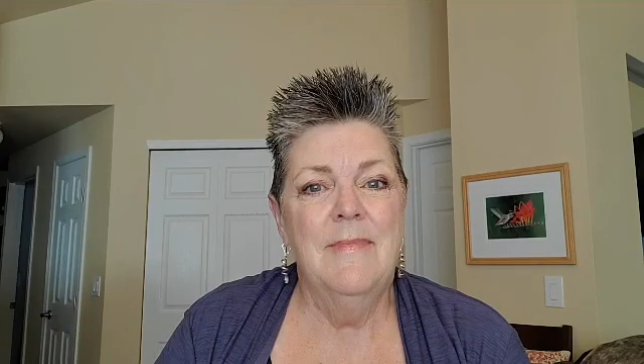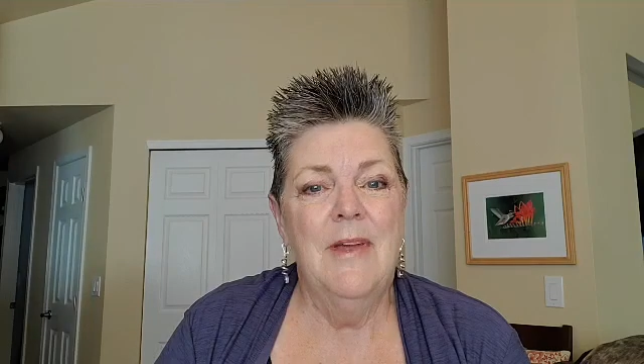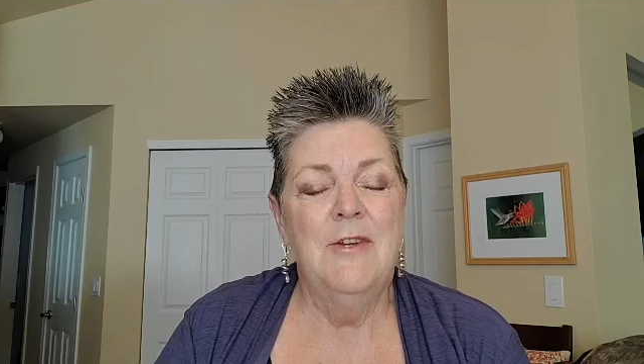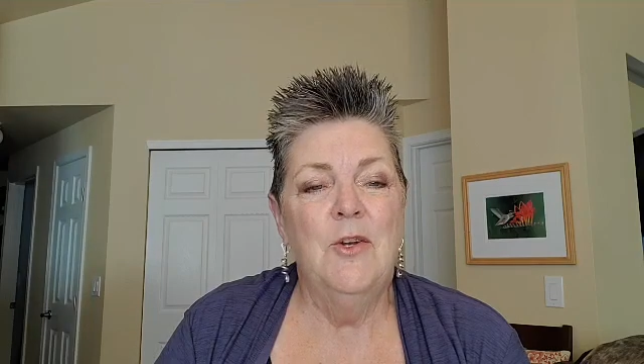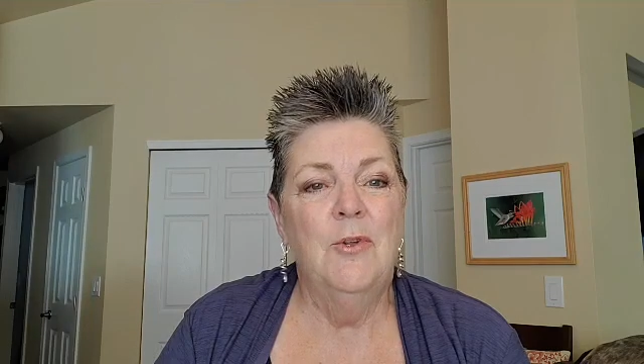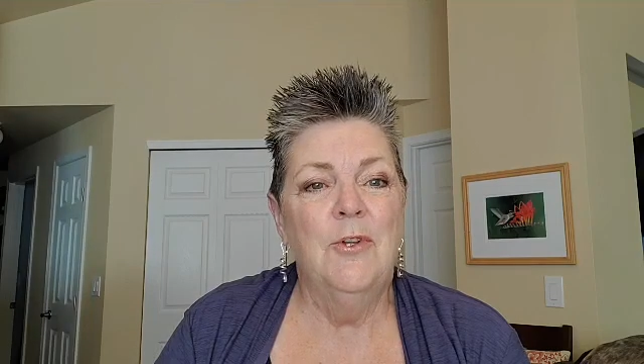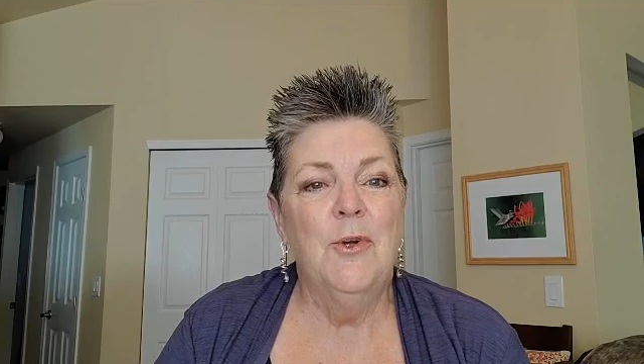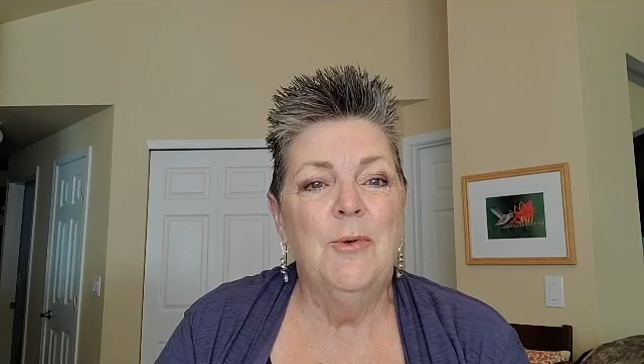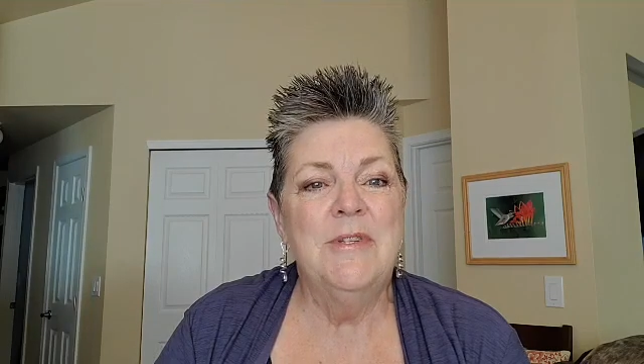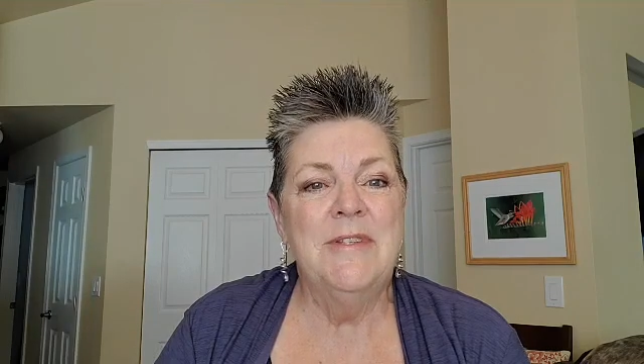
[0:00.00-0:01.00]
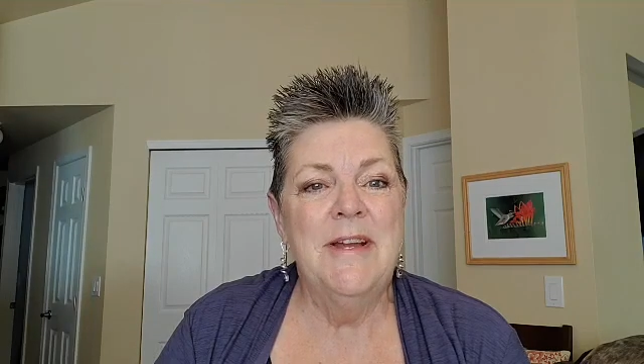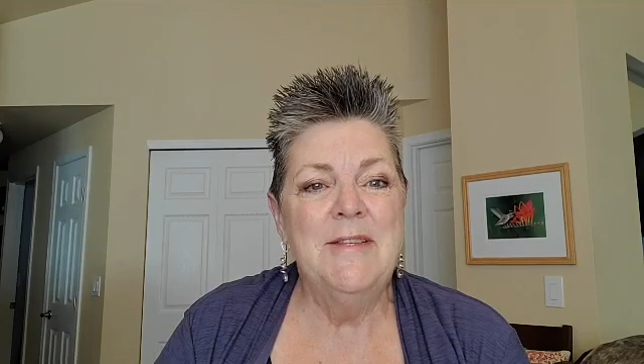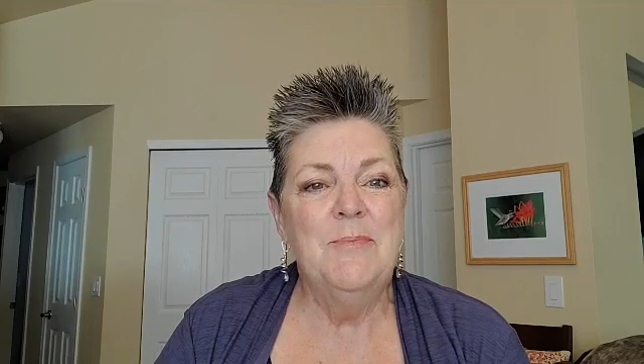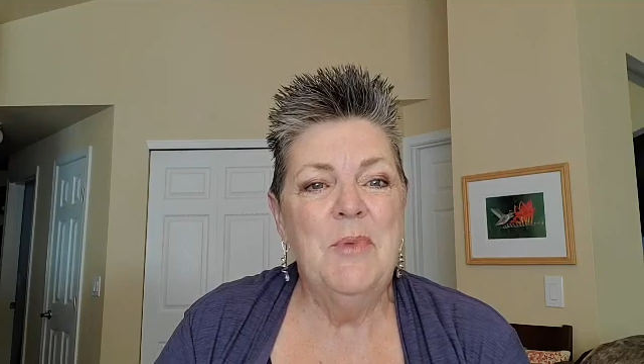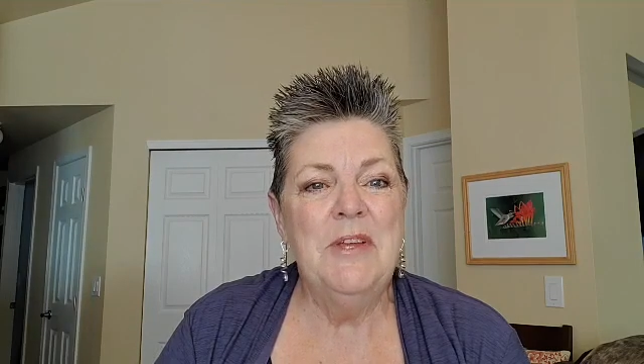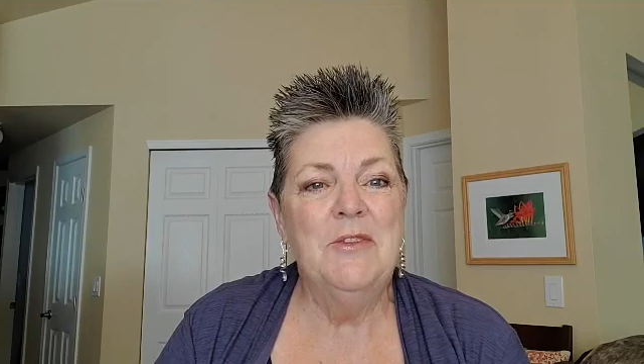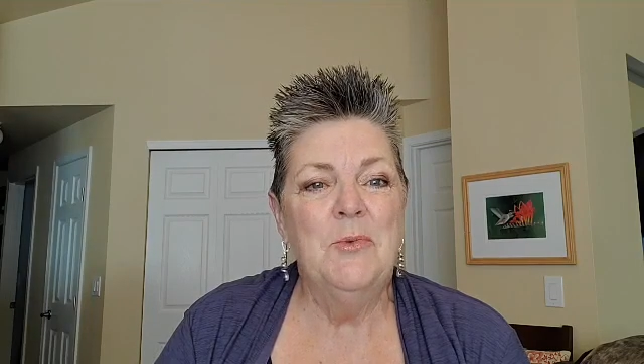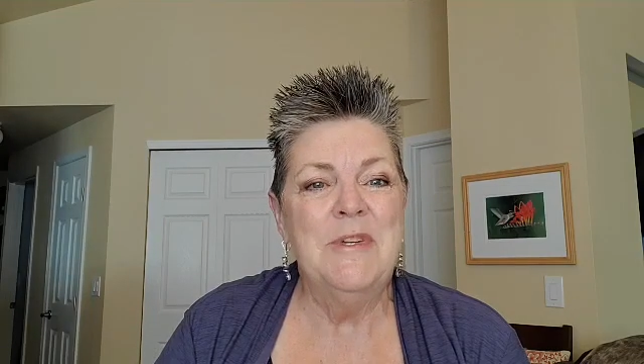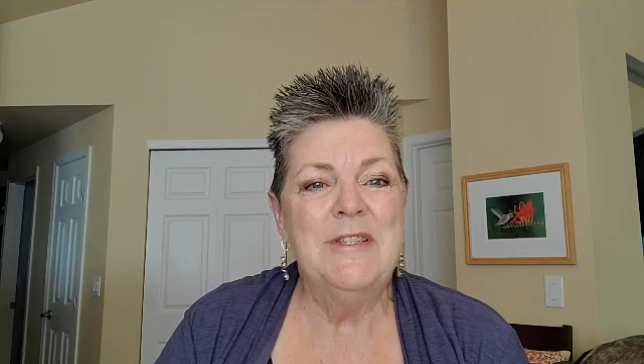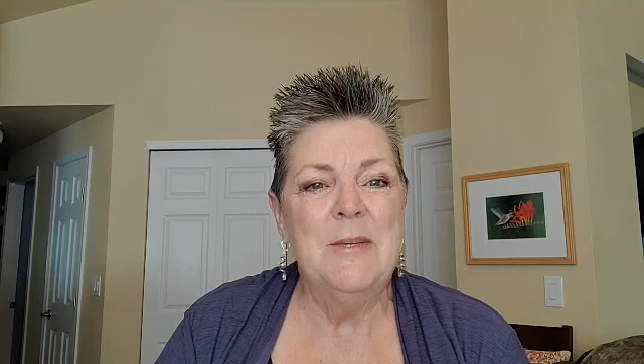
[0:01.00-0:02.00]
I told her it was nice being the
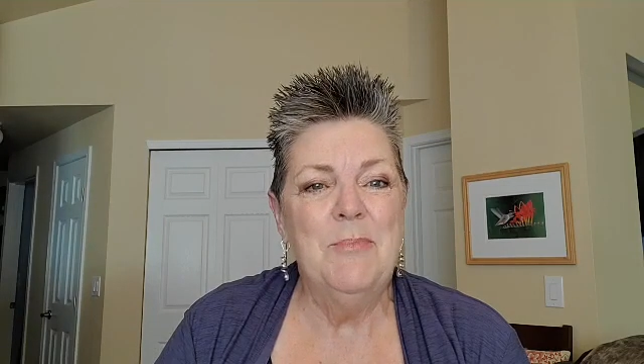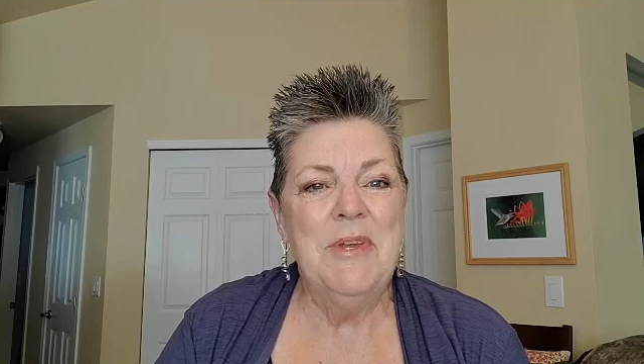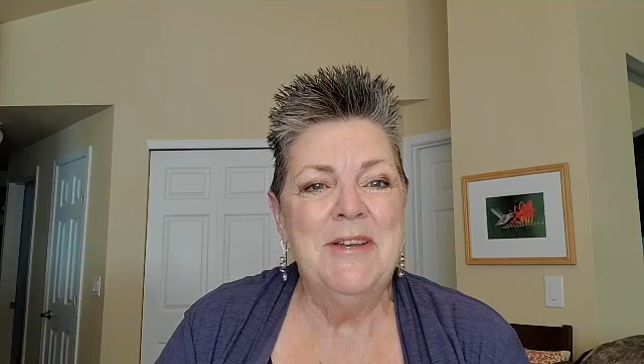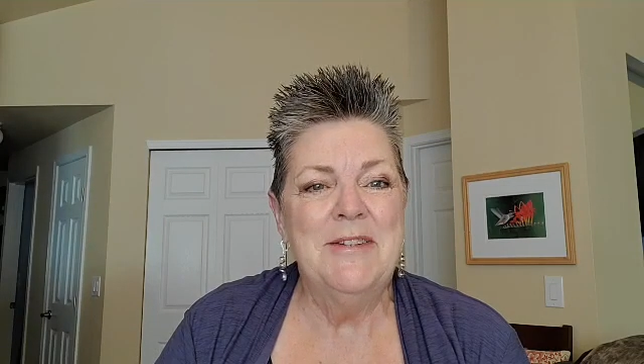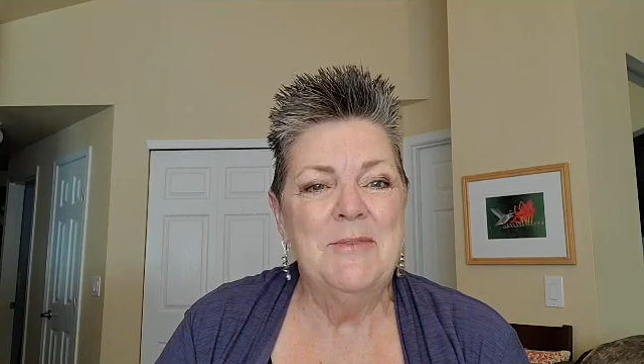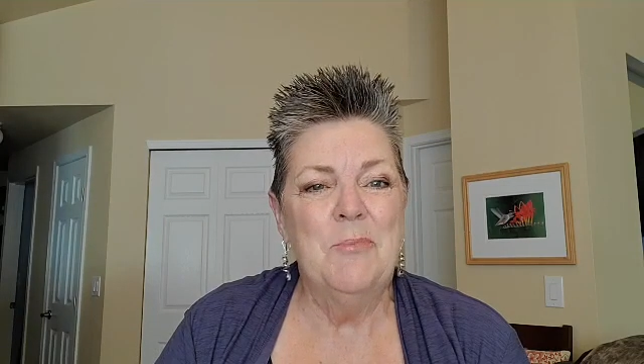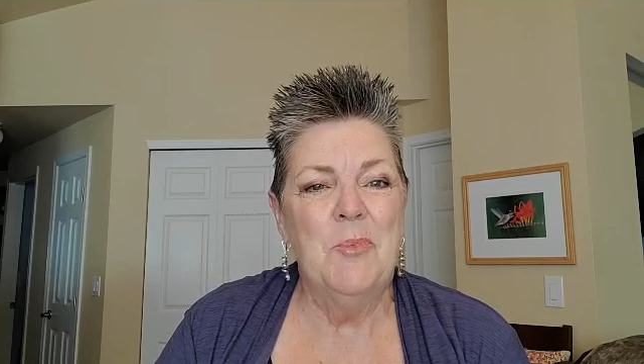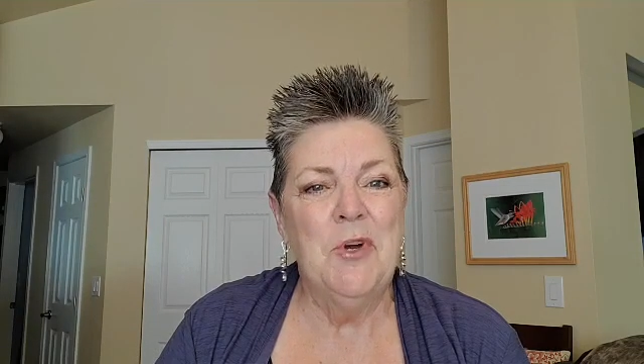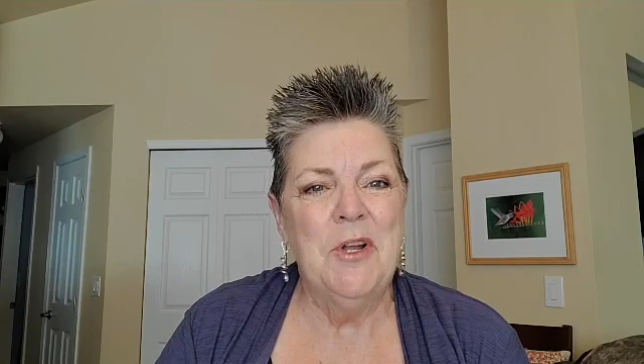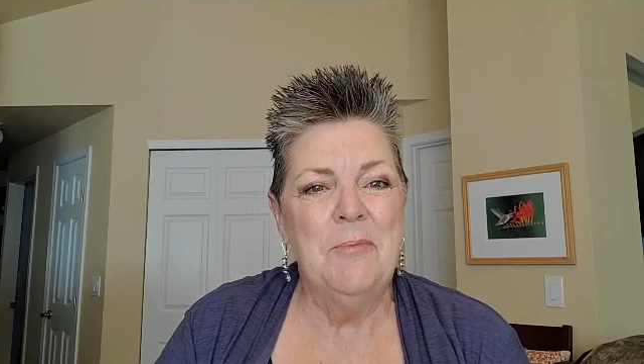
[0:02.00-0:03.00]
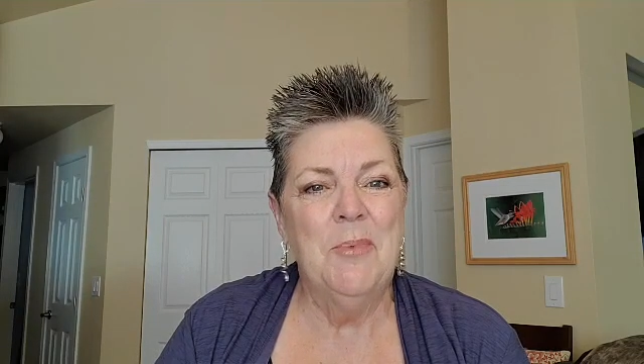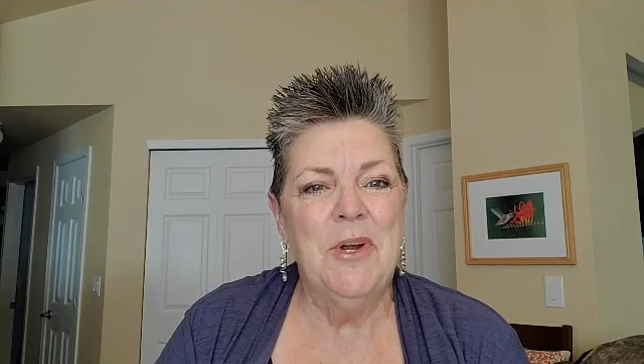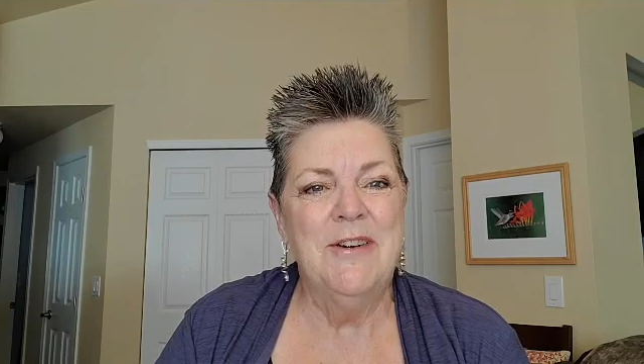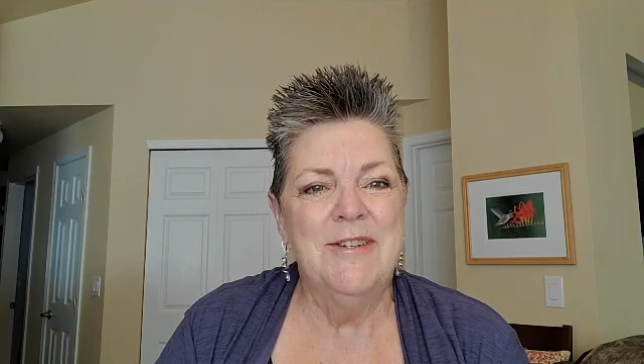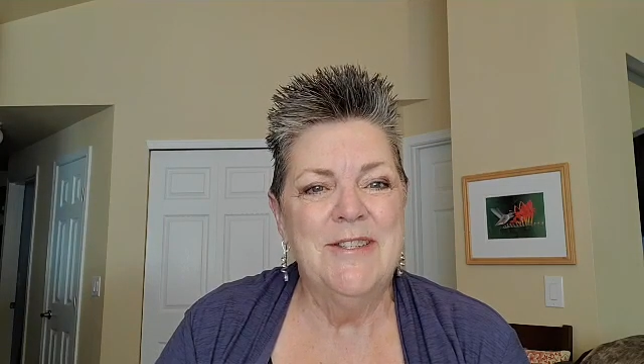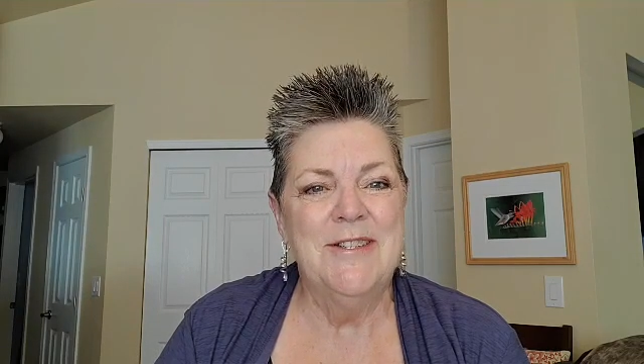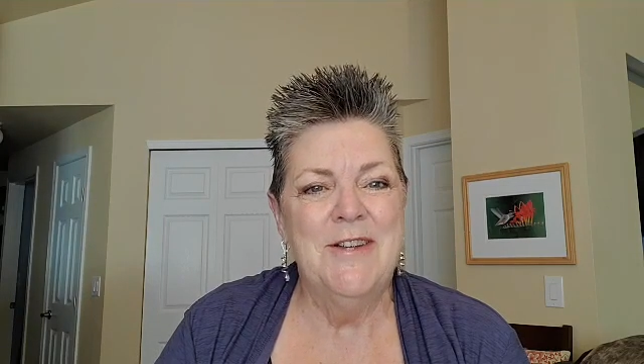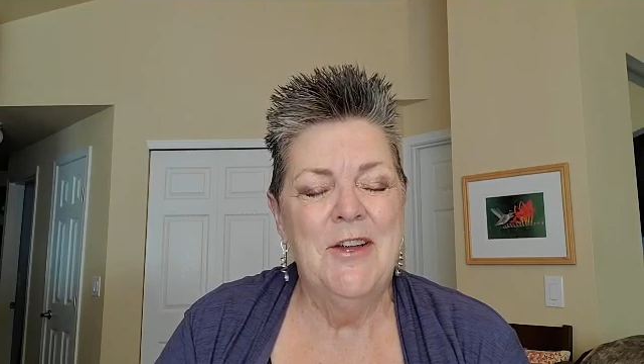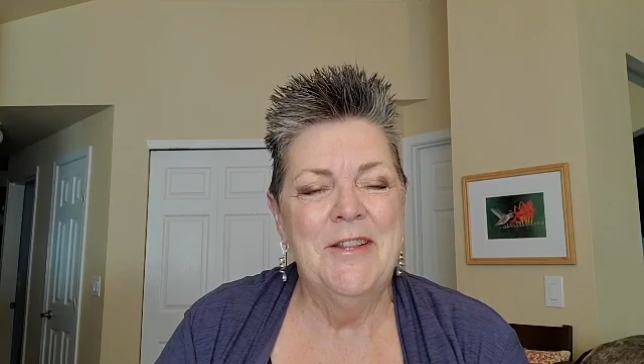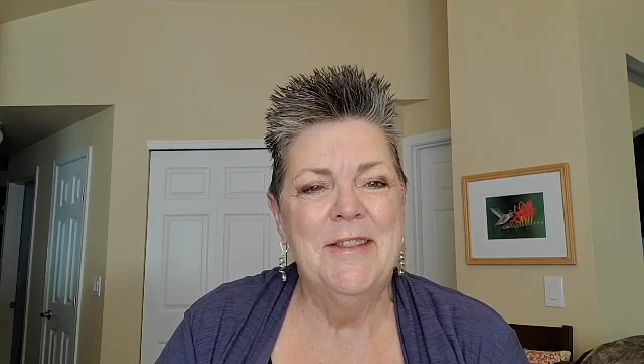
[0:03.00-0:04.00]
recipient of morning prayers and
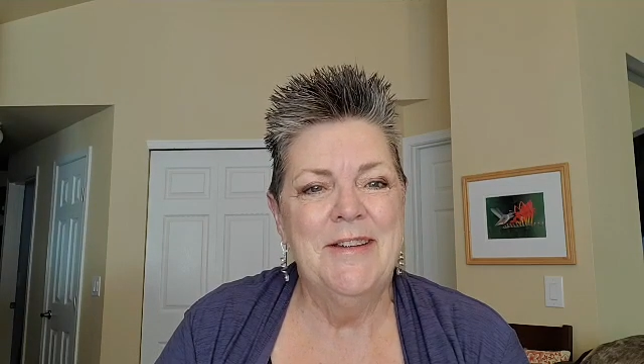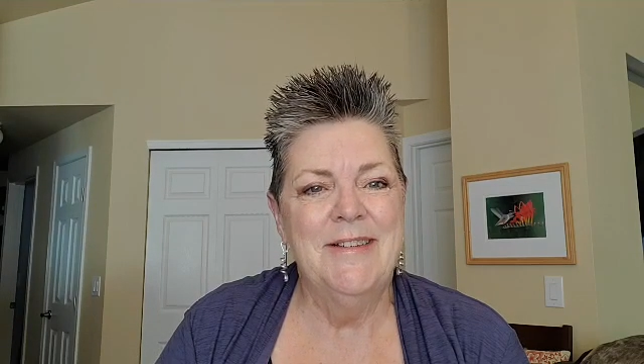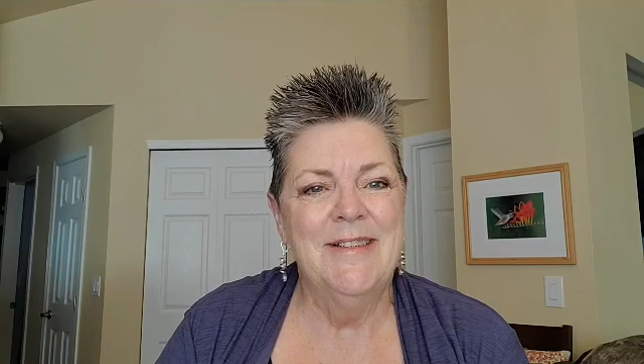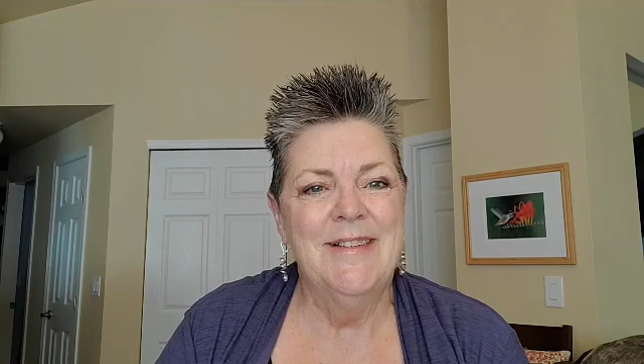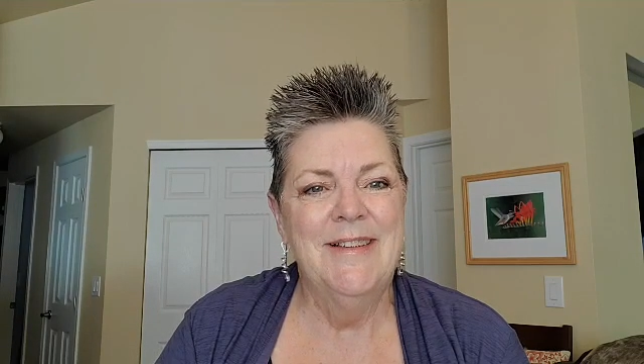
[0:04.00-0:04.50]
not the